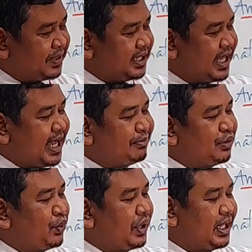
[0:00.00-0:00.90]
they have a
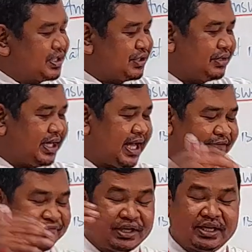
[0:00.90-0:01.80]
wheel. So they
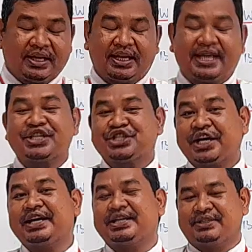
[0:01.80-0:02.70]
have like a
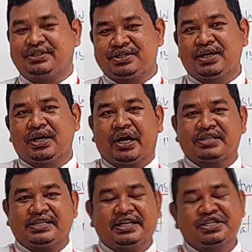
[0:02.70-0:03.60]
tent. A
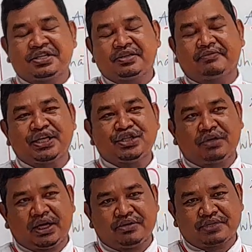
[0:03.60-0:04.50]
tent, when you
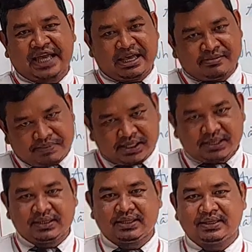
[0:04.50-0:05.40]
go
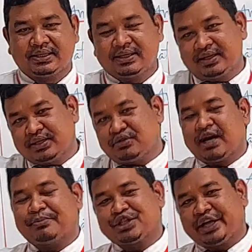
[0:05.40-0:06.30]
camping, you
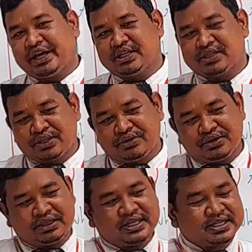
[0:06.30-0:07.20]
have a tent. So
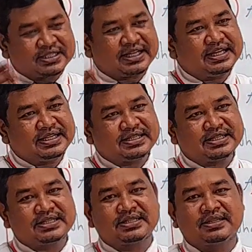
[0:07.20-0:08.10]
a tent
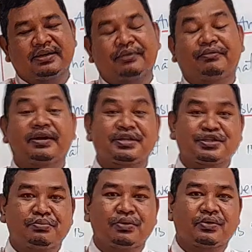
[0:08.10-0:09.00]
is very
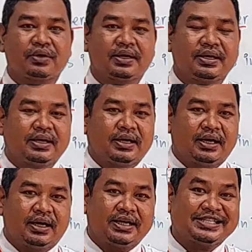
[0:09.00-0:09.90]
small.
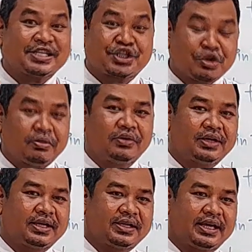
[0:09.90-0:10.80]
It's small.
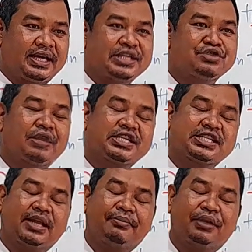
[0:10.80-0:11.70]
Okay, you can
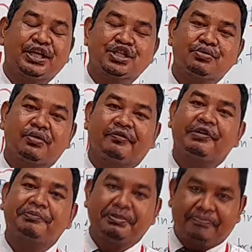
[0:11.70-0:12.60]
sleep only 2 or
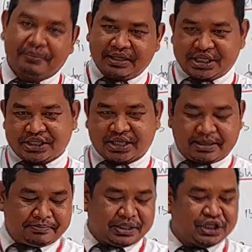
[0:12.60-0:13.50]
4 people
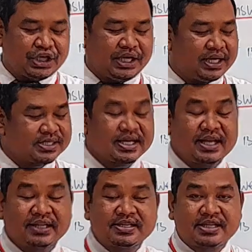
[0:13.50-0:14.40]
inside, but it gets
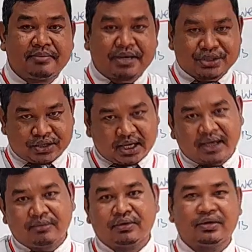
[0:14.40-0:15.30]
the same as a
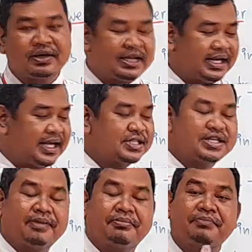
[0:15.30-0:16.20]
house or like a
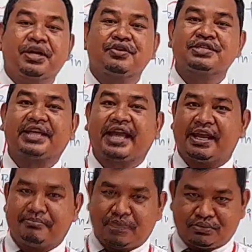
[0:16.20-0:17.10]
tent because it
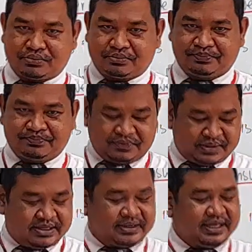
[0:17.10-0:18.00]
can move.
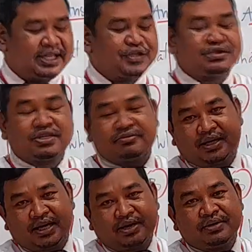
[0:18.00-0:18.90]
Okay, can you see it right
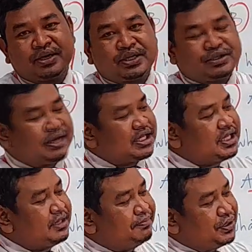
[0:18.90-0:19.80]
now? You can see
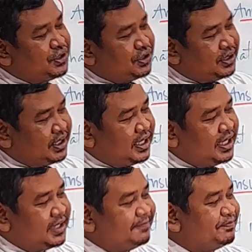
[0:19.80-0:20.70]
the picture and
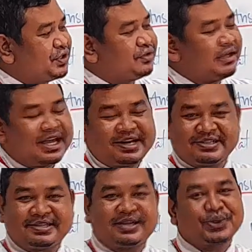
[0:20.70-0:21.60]
then you can
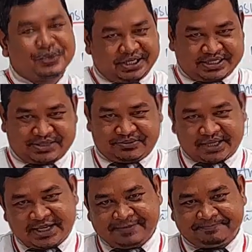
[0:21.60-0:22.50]
understand all this,
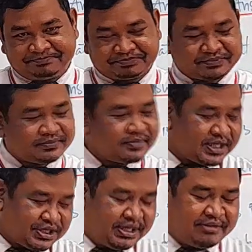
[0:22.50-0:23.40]
right?
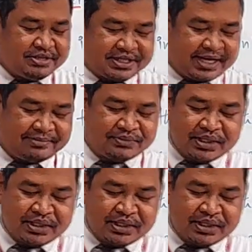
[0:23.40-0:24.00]
So now it's time